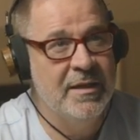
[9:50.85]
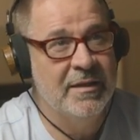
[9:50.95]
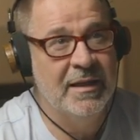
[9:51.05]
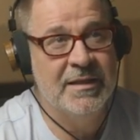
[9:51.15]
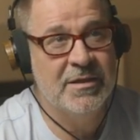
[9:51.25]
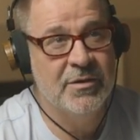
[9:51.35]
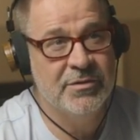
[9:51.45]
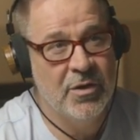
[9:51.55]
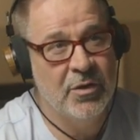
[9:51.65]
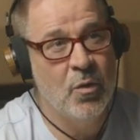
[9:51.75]
the list
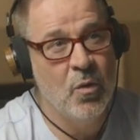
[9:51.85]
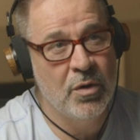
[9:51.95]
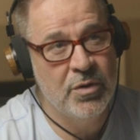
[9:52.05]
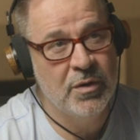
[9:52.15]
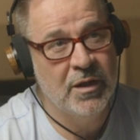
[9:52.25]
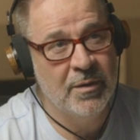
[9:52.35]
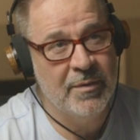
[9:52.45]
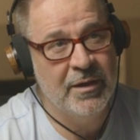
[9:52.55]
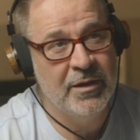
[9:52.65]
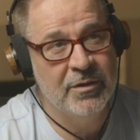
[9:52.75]
goes on, or you can come
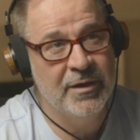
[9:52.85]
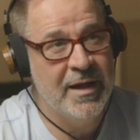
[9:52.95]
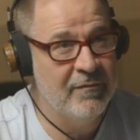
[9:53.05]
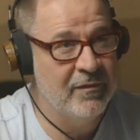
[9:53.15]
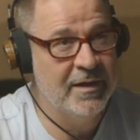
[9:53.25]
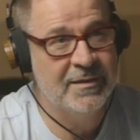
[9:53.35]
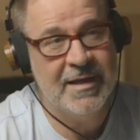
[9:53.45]
down here to Netflix,